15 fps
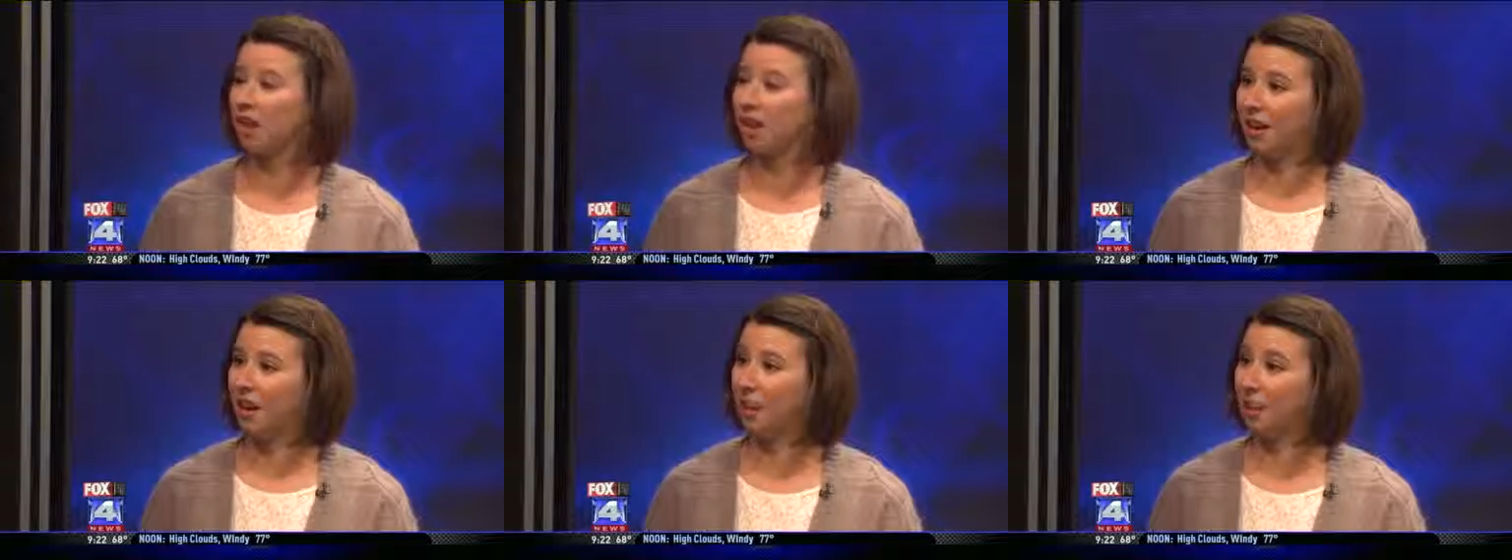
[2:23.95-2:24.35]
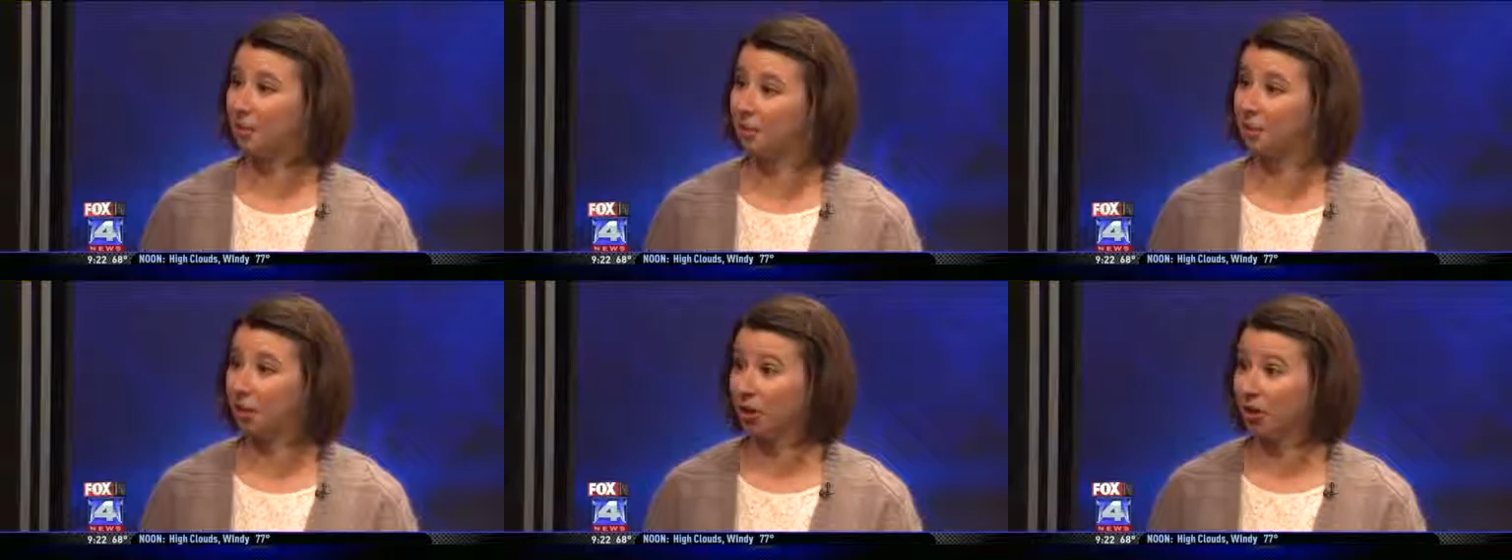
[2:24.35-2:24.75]
and help
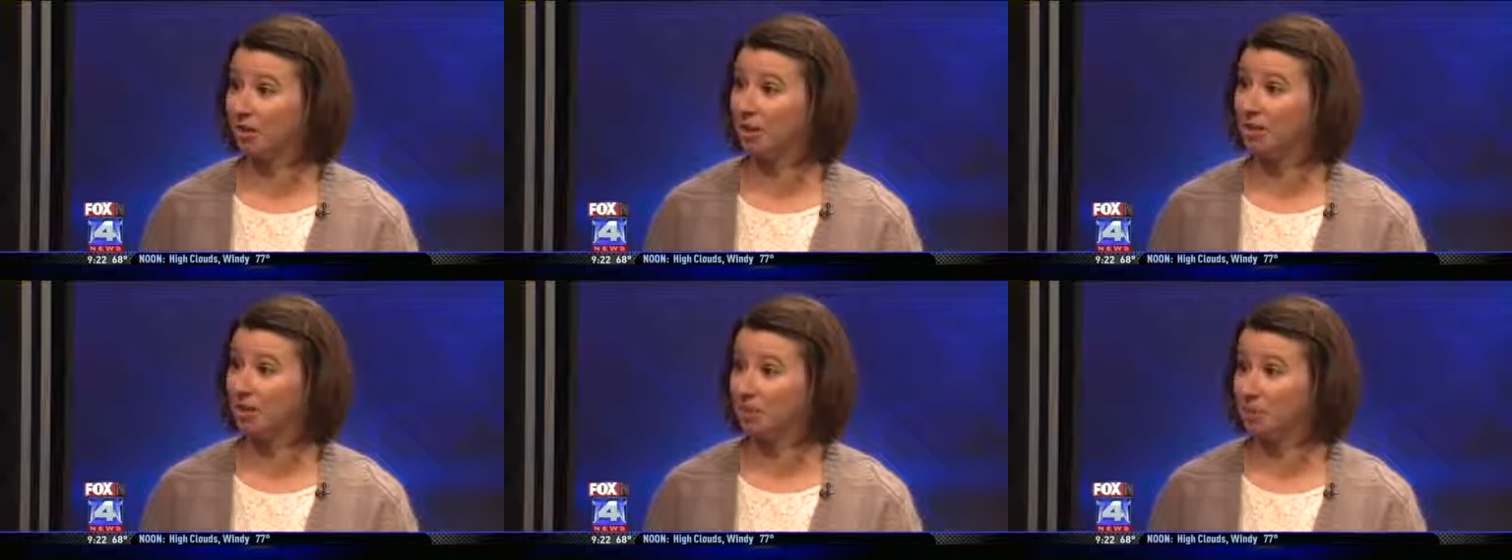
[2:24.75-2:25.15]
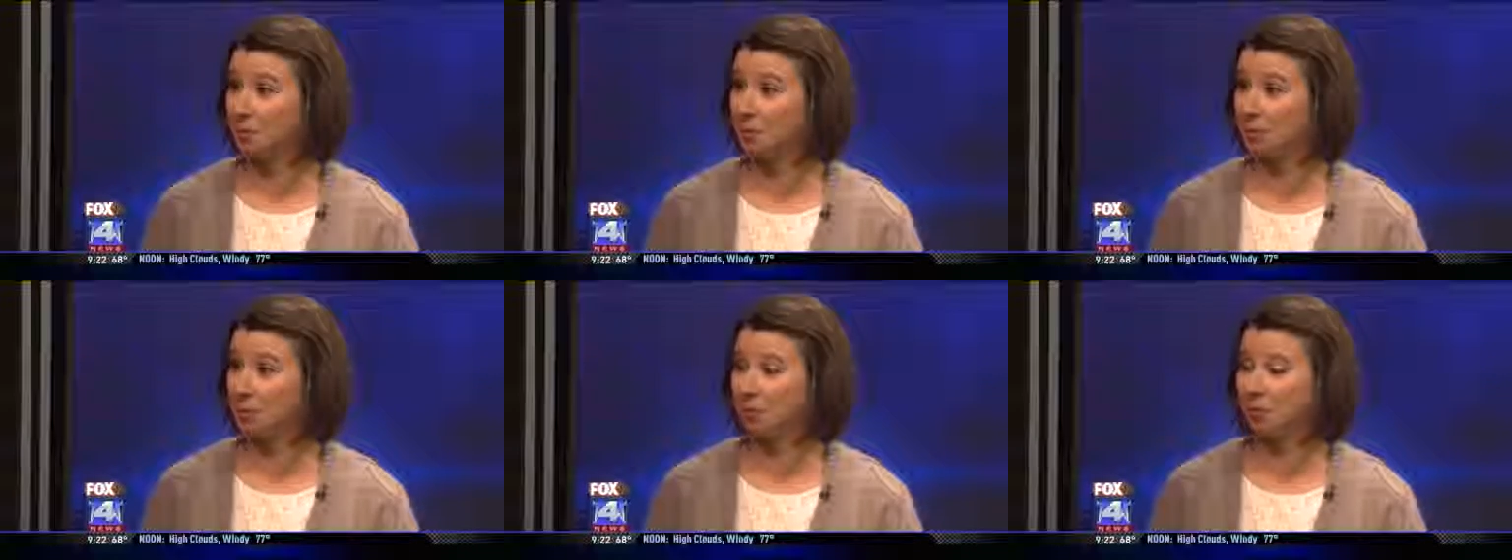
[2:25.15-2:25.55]
them learn to
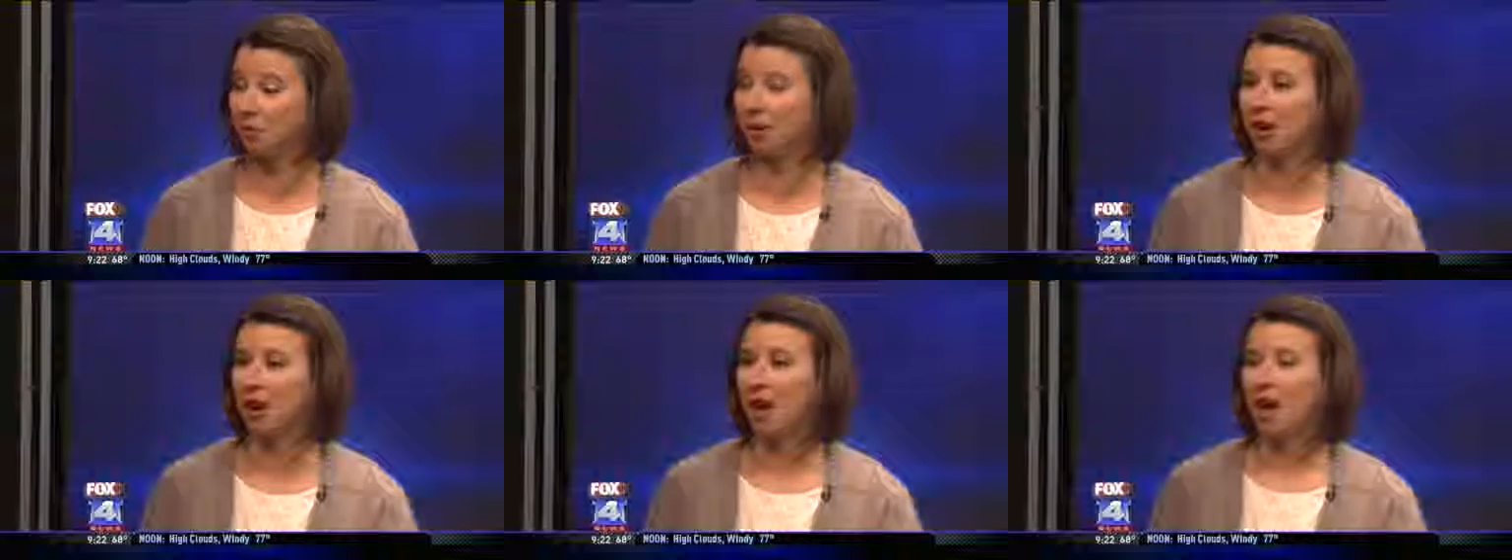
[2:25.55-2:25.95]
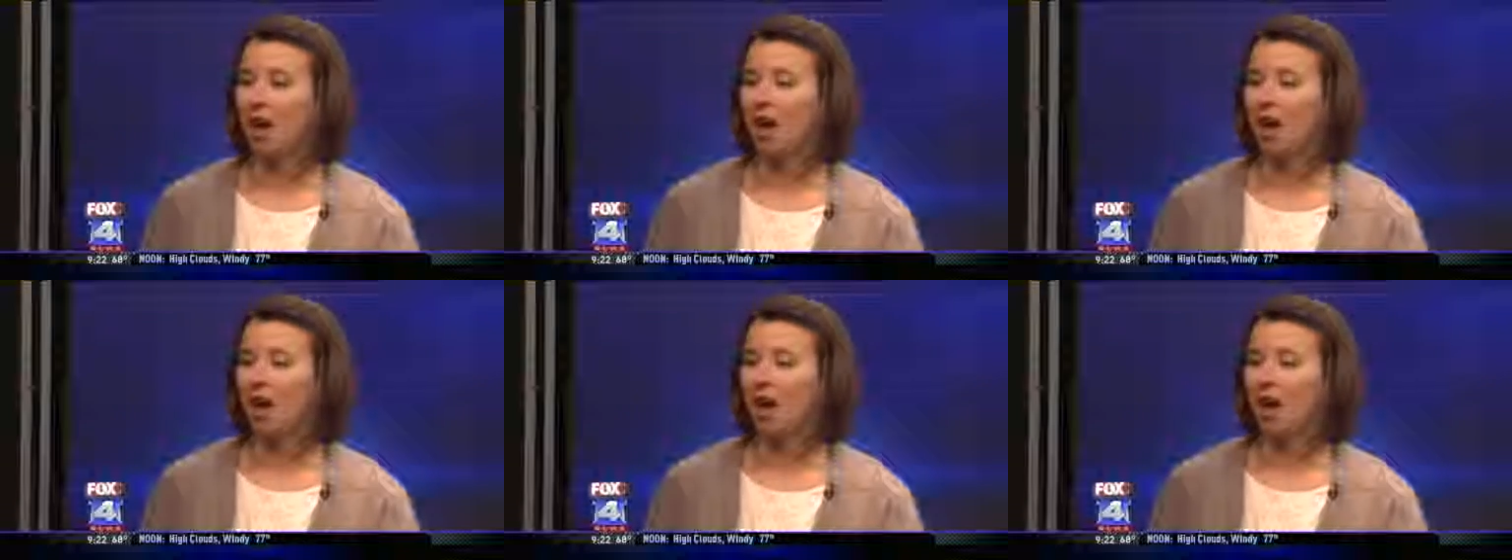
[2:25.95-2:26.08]
speak sooner.